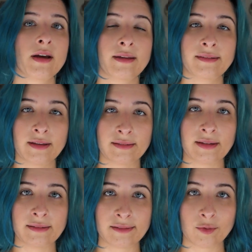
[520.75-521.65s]
does
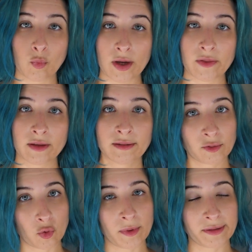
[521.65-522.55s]
exist with
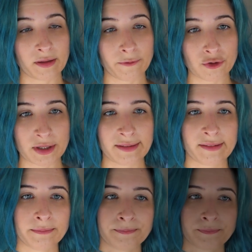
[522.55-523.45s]
school bus conversions.